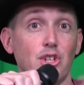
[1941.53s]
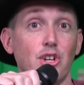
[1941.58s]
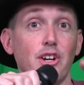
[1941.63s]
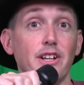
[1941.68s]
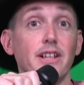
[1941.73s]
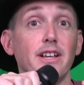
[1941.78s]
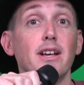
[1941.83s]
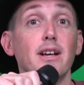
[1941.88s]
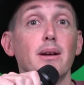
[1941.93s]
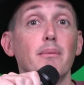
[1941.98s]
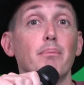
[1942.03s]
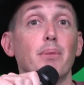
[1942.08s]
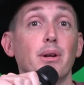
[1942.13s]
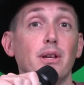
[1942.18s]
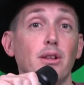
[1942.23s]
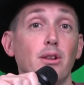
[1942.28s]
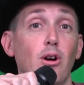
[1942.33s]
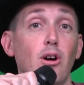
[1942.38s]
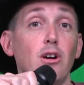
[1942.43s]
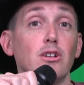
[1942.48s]
good. But
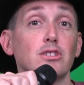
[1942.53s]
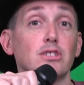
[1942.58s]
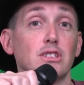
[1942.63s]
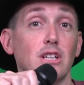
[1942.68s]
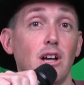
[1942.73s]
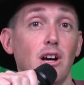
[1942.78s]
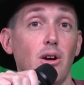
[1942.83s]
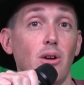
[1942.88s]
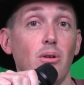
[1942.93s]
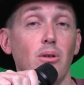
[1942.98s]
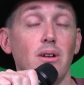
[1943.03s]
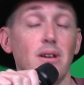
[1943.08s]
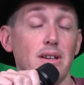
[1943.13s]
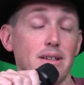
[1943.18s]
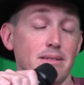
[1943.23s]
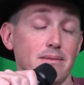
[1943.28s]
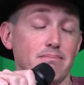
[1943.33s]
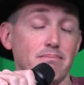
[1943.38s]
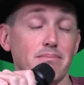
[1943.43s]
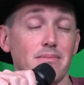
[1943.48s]
it also
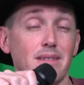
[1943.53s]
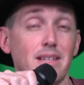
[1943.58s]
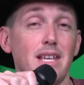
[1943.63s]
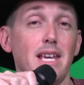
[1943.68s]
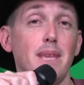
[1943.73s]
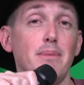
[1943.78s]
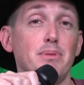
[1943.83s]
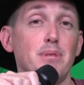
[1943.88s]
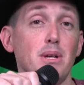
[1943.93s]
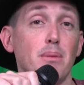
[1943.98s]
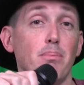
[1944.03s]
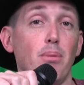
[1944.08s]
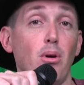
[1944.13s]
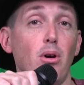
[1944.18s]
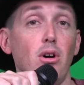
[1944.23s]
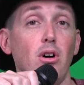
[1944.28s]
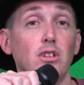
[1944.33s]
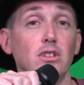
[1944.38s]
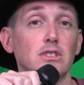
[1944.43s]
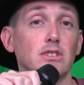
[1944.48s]
keeps your
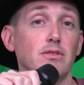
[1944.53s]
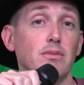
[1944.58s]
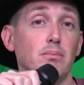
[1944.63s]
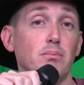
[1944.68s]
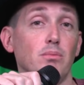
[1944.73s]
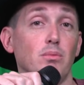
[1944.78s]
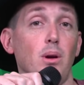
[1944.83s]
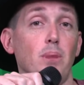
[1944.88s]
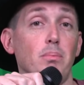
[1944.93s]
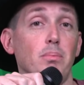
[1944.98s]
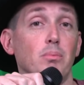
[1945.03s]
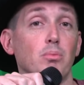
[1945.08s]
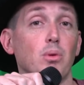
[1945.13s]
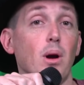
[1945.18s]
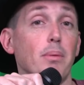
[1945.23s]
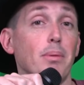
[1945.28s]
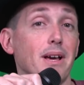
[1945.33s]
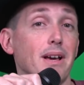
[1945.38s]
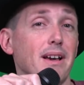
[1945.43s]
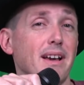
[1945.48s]
balls from
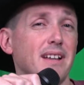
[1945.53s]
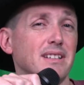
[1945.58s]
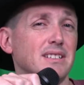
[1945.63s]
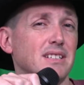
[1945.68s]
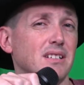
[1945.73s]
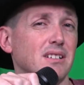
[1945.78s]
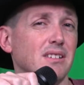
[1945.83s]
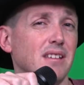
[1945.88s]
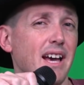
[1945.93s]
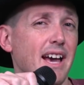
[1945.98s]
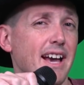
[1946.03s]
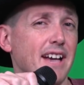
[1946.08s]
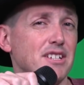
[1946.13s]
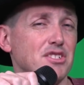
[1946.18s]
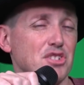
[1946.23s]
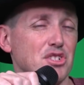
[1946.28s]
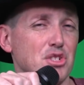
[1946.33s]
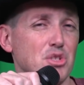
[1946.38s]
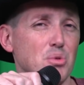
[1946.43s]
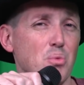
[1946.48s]
rubbing against your
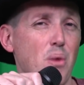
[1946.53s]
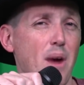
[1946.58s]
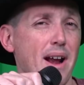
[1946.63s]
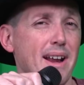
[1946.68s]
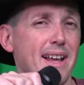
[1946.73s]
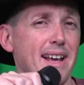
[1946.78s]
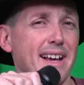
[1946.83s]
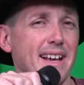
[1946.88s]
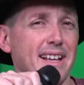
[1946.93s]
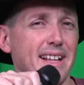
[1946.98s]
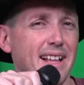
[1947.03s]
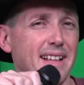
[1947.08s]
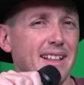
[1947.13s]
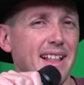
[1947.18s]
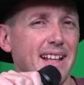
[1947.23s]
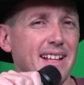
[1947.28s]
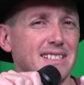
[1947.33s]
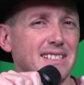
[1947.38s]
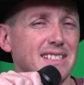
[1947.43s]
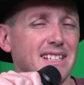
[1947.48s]
legs or sweating. And
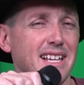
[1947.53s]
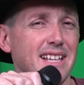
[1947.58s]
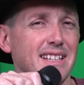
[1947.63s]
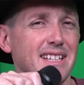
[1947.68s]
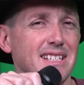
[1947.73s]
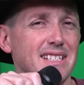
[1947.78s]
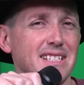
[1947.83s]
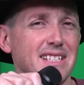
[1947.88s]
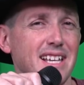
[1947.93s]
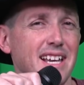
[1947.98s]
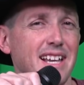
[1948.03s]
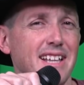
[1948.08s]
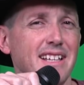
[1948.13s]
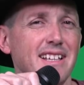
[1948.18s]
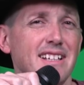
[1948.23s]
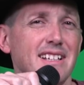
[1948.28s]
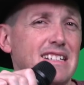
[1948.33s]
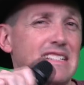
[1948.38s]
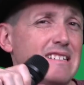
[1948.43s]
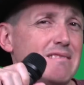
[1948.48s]
that skin to skin,
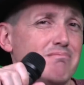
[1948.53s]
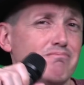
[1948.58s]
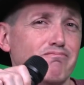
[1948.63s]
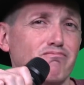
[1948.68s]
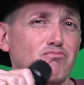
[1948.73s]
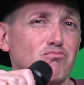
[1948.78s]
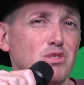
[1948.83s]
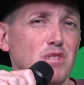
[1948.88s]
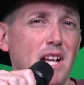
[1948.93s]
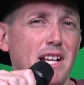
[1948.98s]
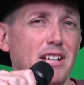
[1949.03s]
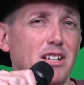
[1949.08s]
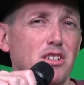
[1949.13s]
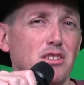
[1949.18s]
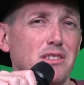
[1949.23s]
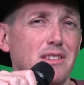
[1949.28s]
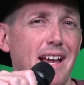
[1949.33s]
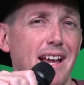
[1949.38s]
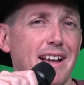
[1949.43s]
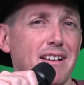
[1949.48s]
it's not a
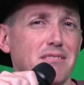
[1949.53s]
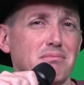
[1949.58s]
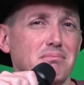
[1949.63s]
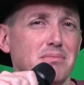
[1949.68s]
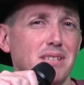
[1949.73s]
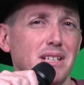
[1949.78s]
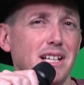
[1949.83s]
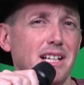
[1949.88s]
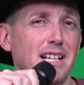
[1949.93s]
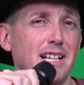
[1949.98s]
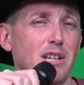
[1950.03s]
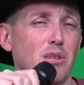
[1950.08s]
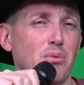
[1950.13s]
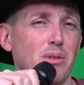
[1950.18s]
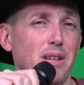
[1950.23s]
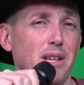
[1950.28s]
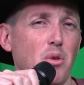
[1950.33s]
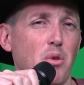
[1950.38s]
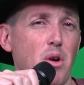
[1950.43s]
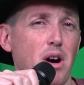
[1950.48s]
good thing. You don't
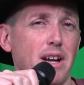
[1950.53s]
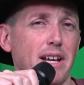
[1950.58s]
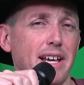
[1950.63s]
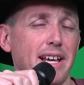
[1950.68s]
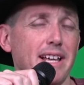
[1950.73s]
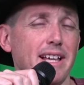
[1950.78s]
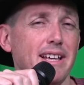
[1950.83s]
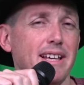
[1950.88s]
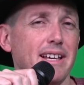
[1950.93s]
really want it.